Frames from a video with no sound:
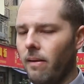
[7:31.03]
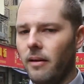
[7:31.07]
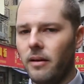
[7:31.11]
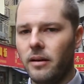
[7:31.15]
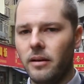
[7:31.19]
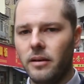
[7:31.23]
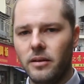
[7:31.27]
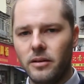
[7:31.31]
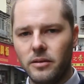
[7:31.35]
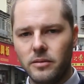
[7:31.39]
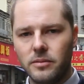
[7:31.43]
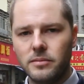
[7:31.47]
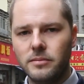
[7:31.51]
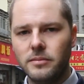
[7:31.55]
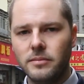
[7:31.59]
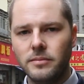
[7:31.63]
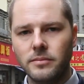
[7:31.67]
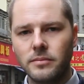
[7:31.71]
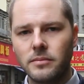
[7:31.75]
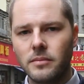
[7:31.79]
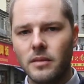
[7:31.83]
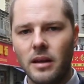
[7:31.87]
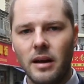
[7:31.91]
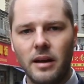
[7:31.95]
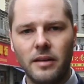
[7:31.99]

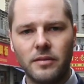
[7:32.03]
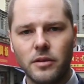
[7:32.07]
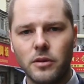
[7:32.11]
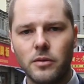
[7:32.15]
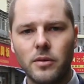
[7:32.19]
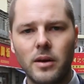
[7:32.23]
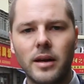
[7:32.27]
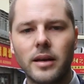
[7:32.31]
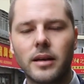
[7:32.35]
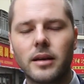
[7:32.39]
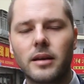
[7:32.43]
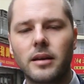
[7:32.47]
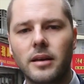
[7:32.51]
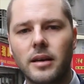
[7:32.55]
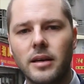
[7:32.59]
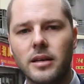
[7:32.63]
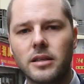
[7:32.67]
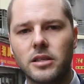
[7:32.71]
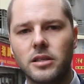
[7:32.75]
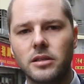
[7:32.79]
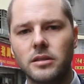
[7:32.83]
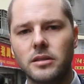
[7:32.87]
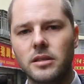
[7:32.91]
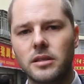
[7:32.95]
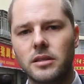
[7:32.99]
have the right
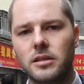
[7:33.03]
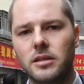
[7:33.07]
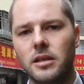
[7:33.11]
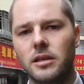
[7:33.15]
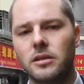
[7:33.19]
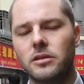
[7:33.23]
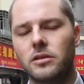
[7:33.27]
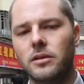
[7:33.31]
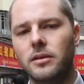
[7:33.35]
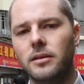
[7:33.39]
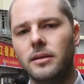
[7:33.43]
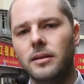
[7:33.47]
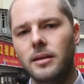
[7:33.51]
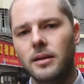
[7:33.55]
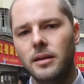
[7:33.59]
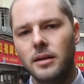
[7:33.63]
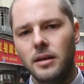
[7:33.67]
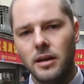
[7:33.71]
connections, etc.